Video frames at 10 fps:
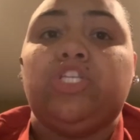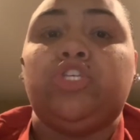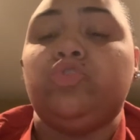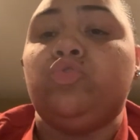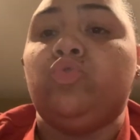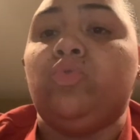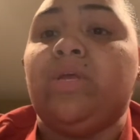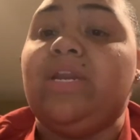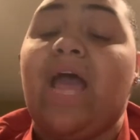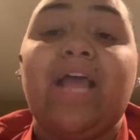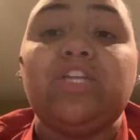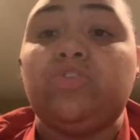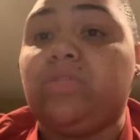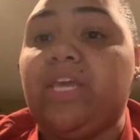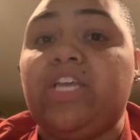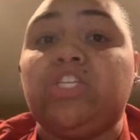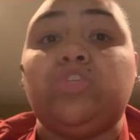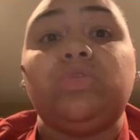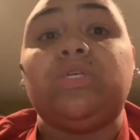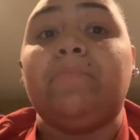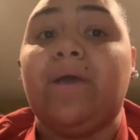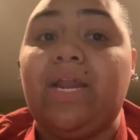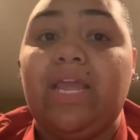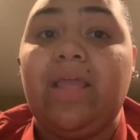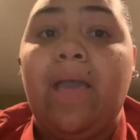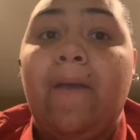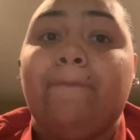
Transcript: to not do things due to money,